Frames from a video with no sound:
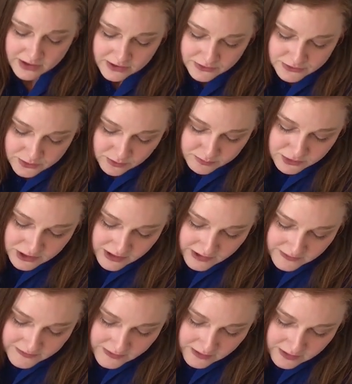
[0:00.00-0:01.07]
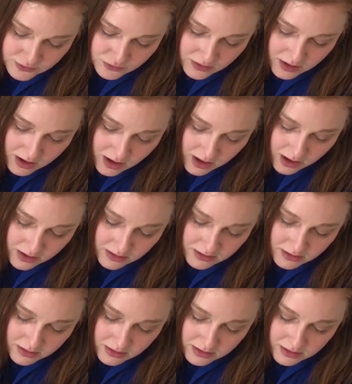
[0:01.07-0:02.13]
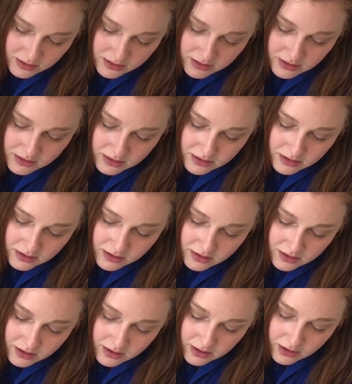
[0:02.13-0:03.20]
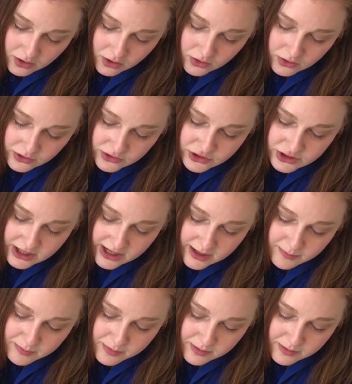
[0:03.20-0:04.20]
So I'm just going to draw a hook shape